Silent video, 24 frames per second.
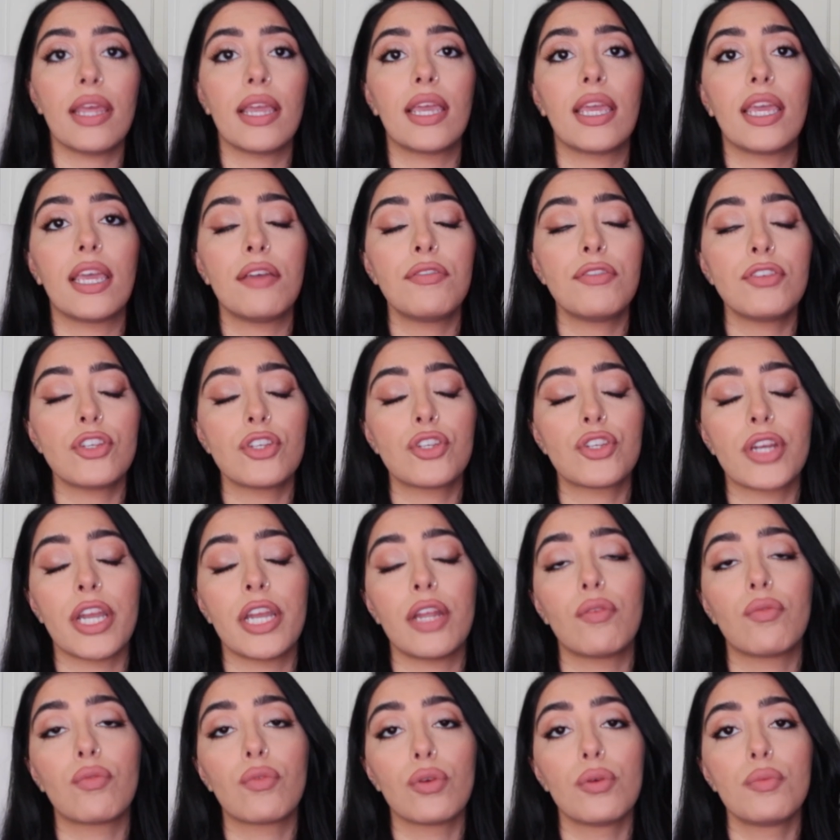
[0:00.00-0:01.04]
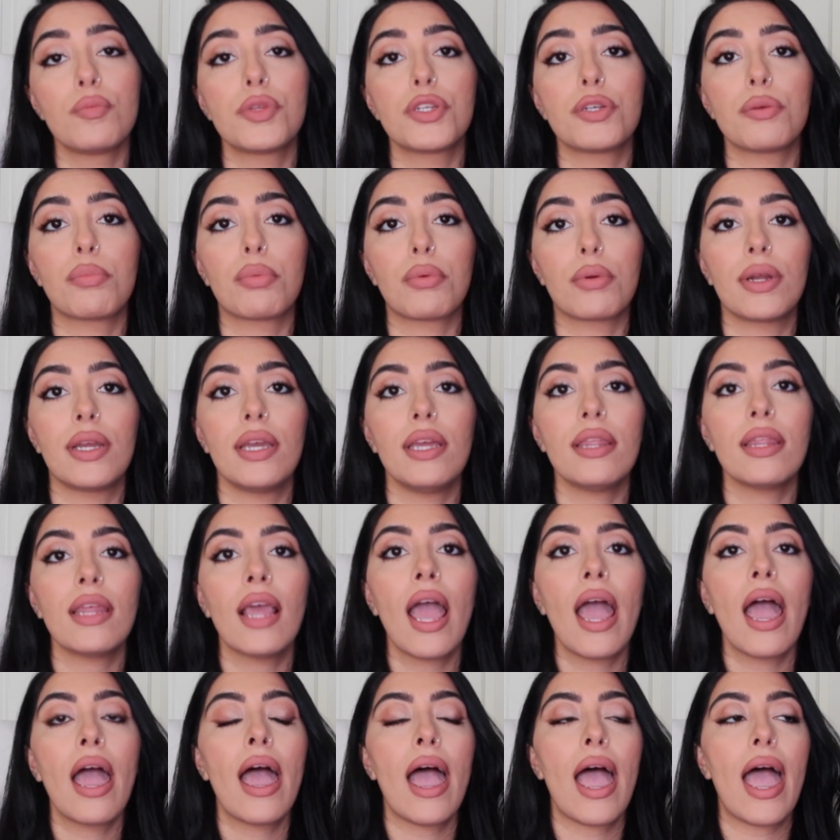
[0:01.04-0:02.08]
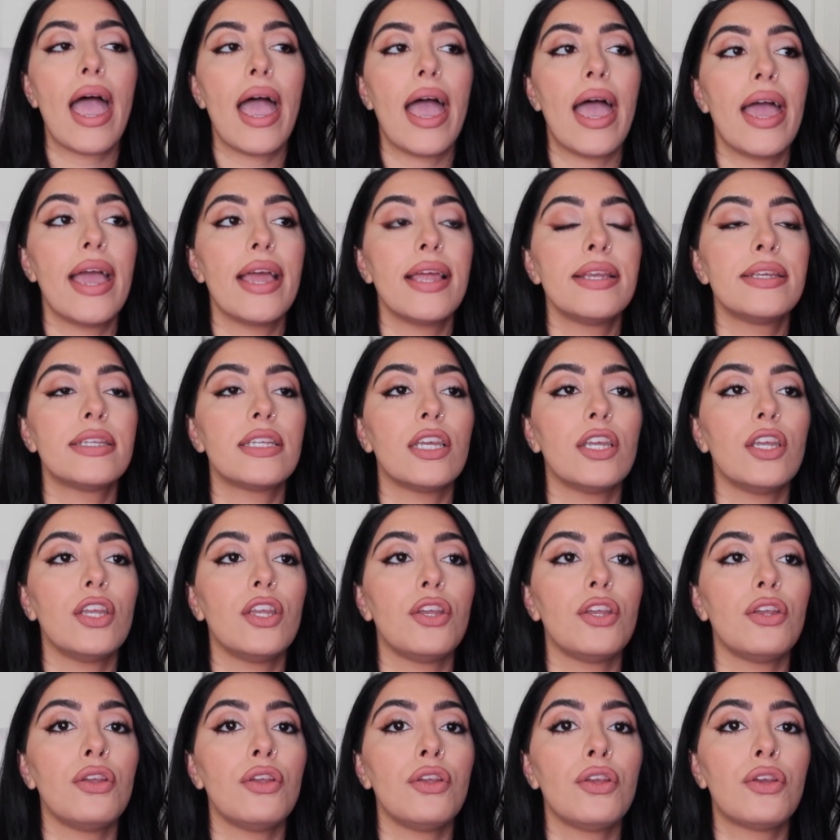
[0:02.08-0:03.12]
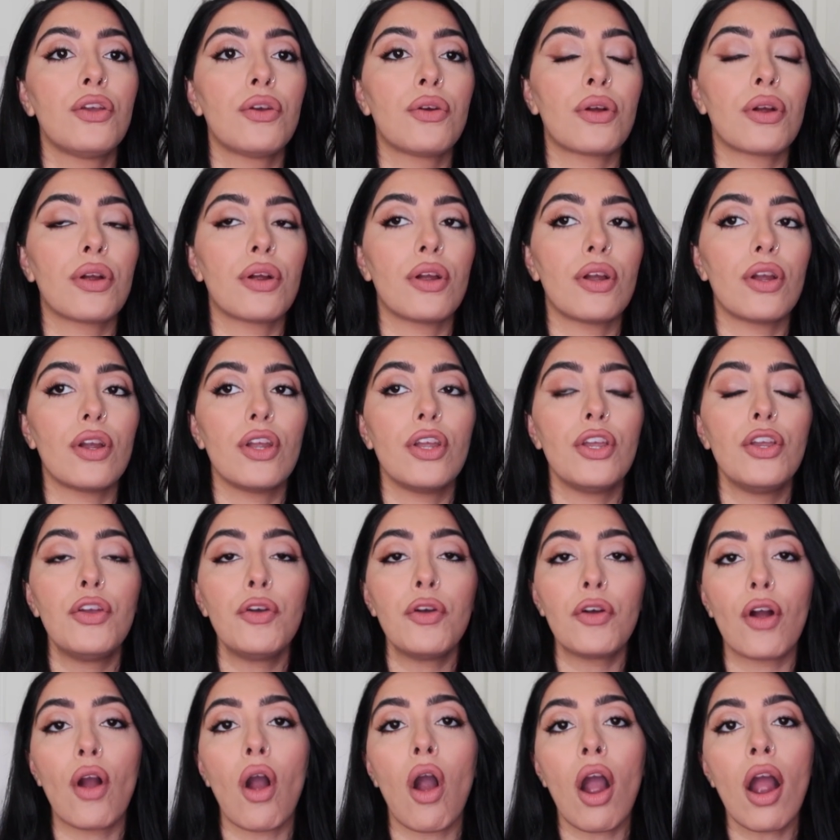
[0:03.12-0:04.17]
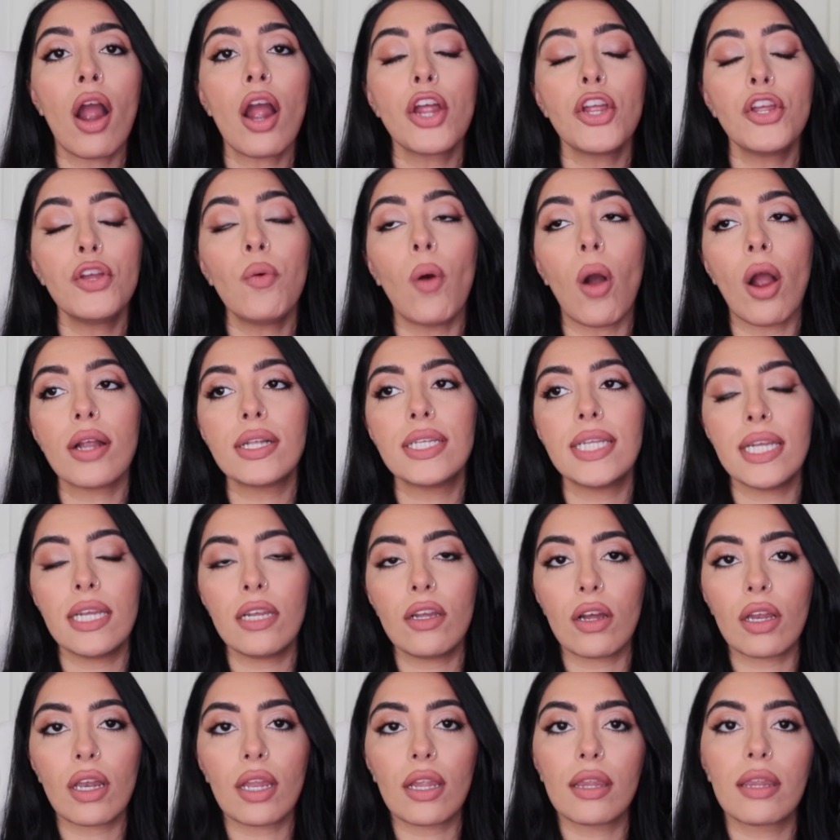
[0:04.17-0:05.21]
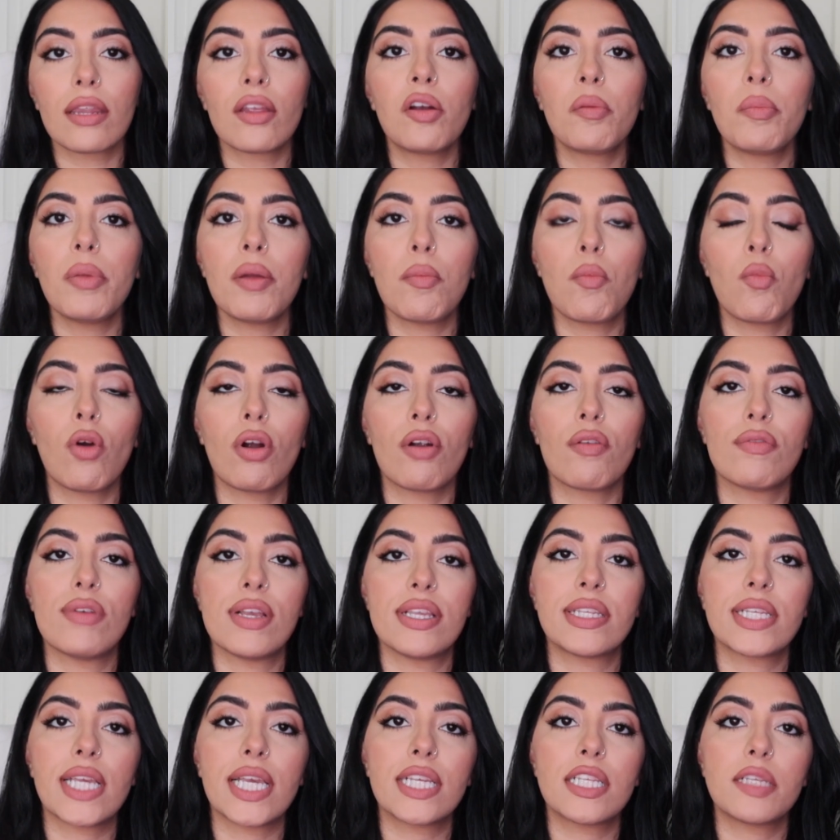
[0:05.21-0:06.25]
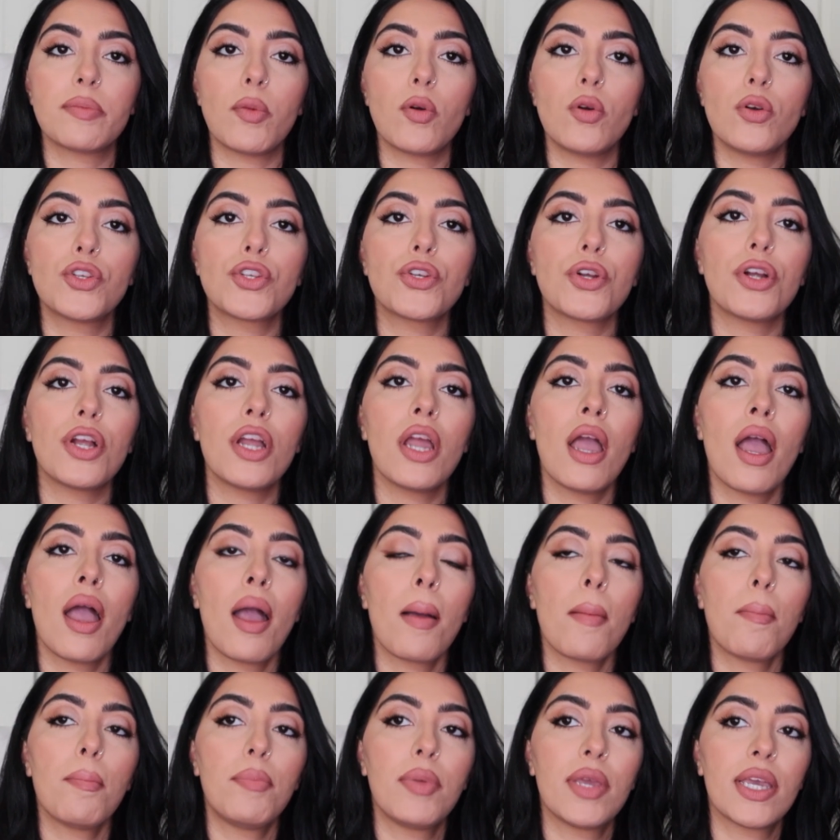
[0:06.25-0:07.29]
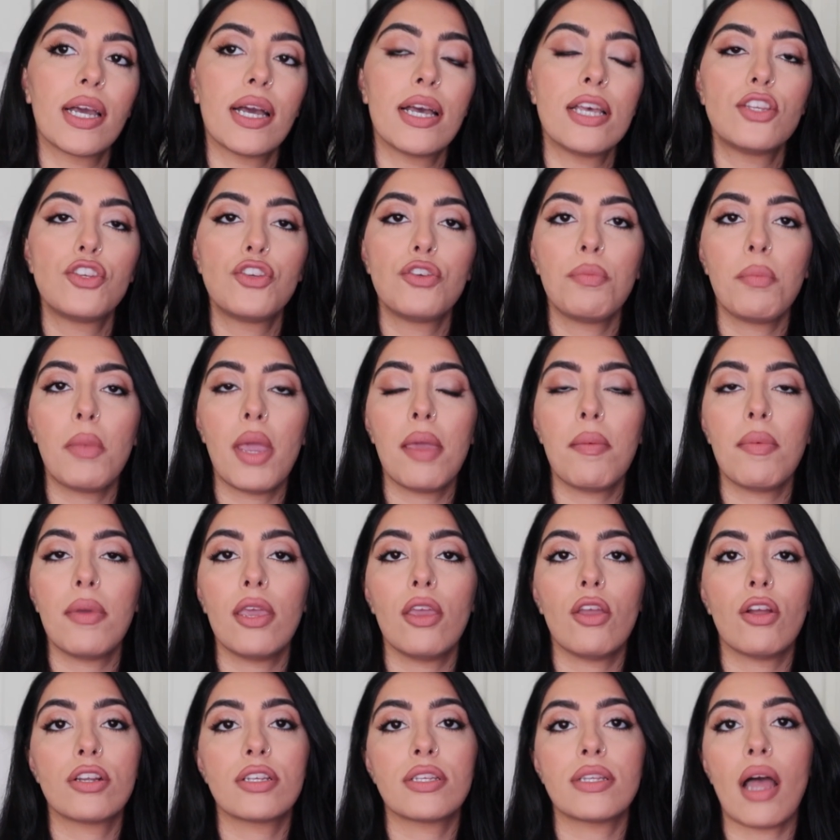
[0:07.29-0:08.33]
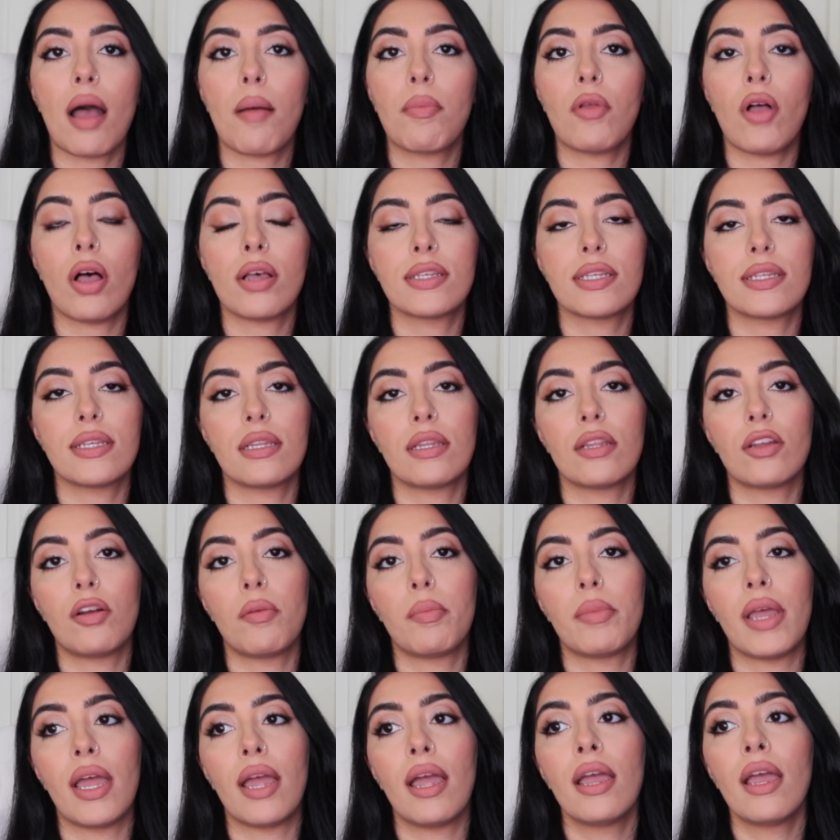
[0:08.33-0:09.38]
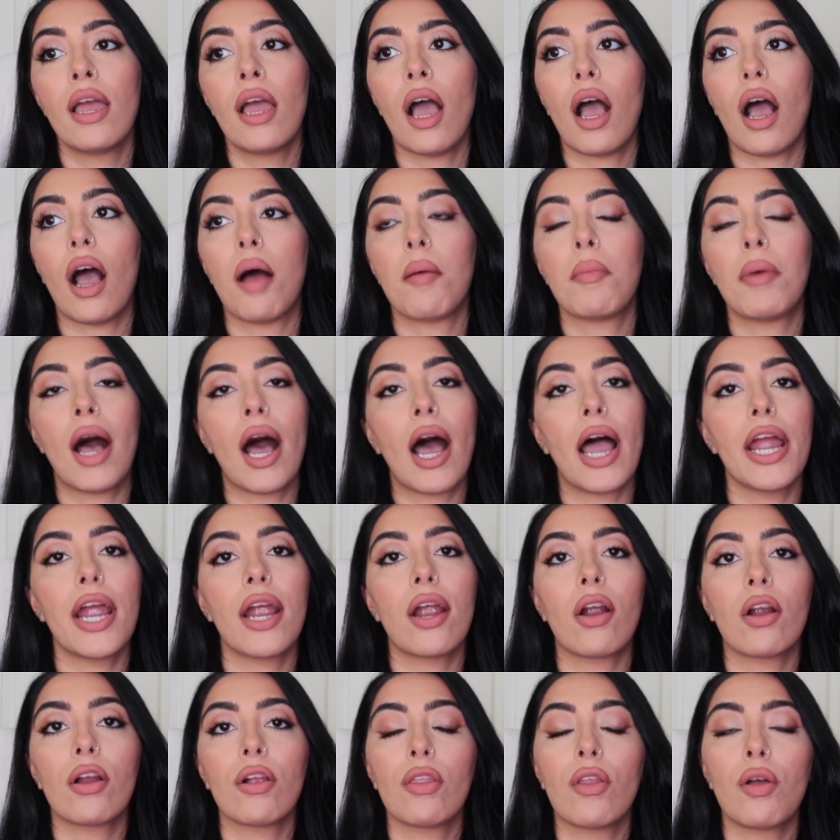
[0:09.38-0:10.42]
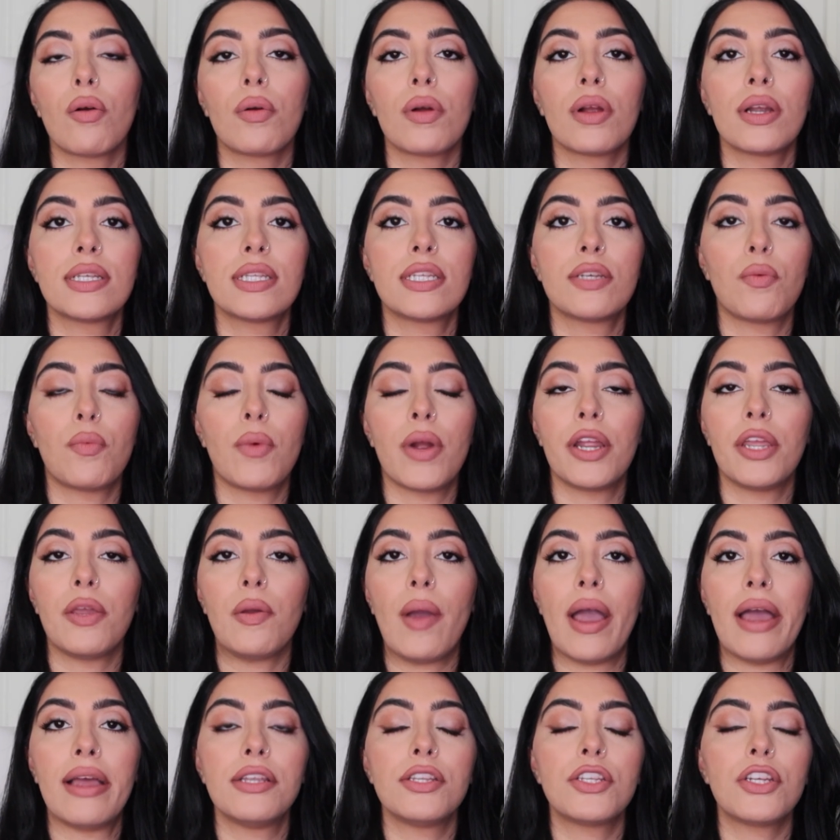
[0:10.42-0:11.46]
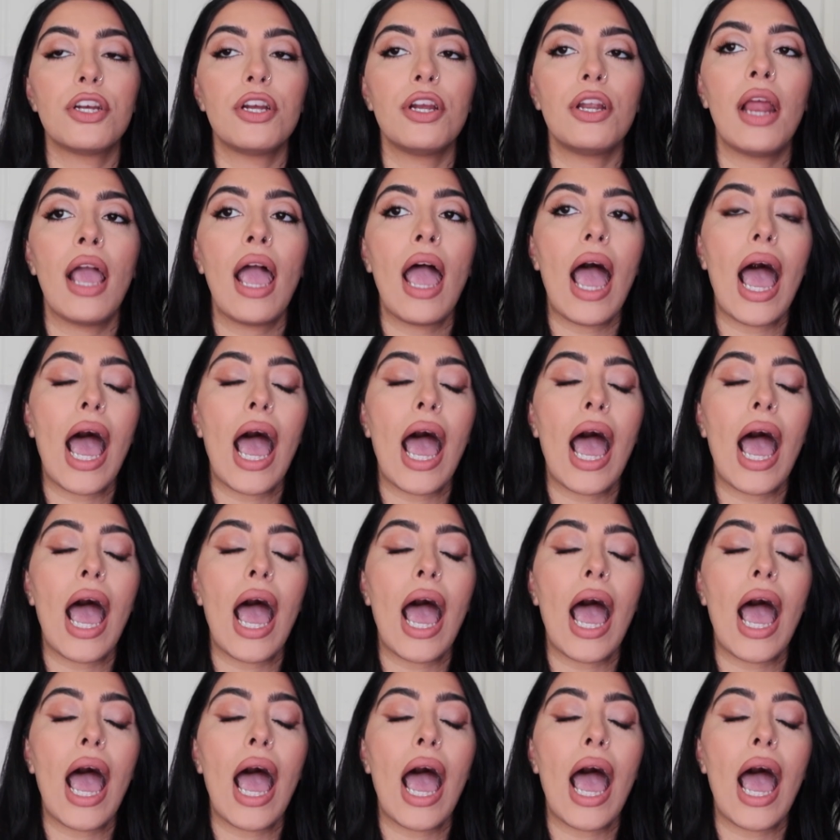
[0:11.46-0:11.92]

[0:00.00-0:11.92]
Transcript: It gives your trade room to breathe, and you are taking on a little bit more risk exposure because your stop loss is a little bit higher or lower to where you entered.